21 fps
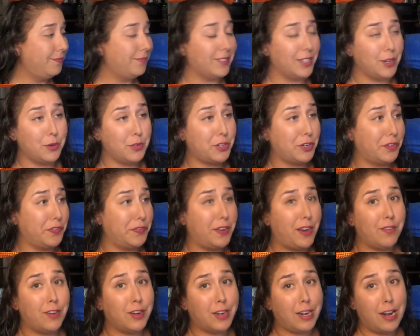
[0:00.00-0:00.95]
It was her
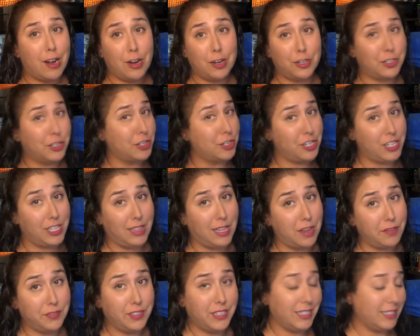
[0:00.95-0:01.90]
favorite character. She
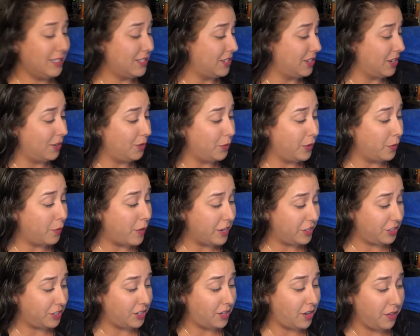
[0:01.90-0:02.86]
loved it, so we
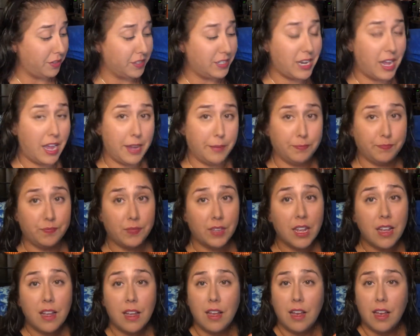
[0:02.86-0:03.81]
watched it all the time.
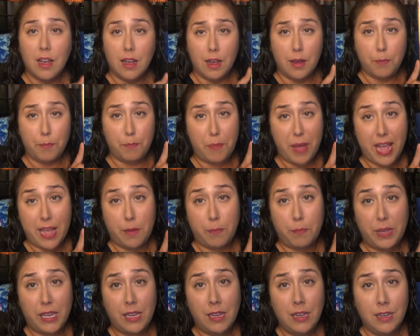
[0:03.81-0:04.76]

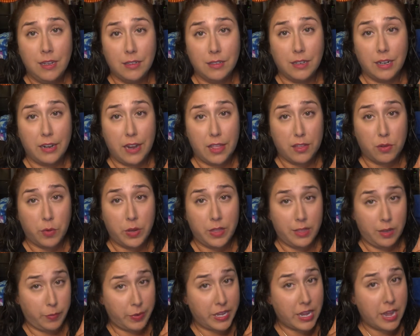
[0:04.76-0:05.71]
Bambi, another one
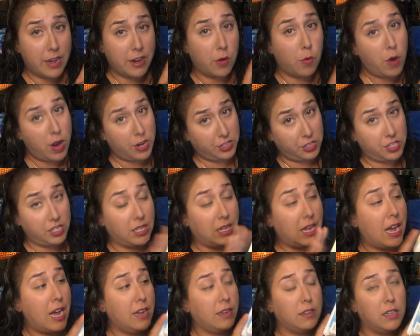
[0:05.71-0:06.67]
that we kind of watched a
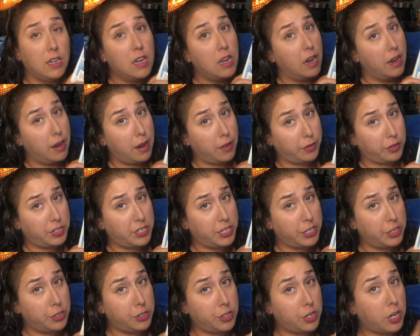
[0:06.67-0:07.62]
lot. Another
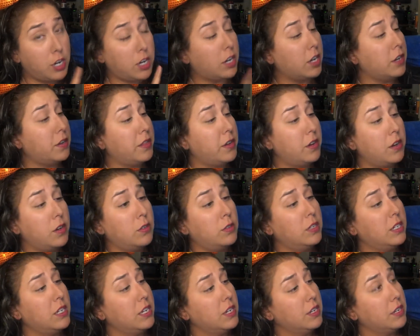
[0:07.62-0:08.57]
tearjerker,
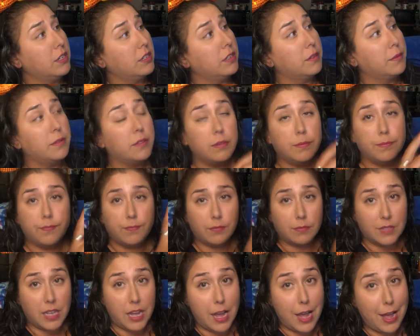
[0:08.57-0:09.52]
though.
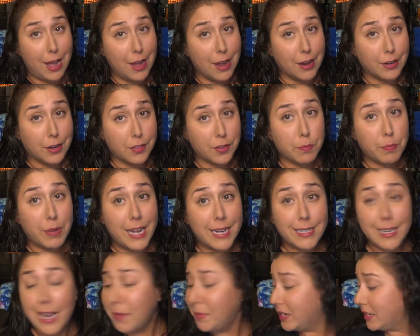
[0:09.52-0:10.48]
Another Black
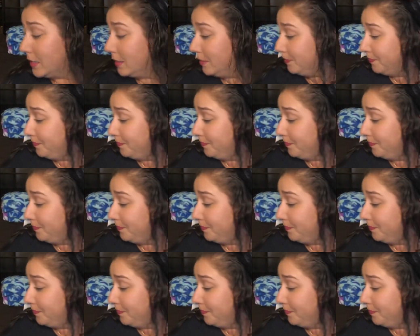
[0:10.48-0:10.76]
Diamond.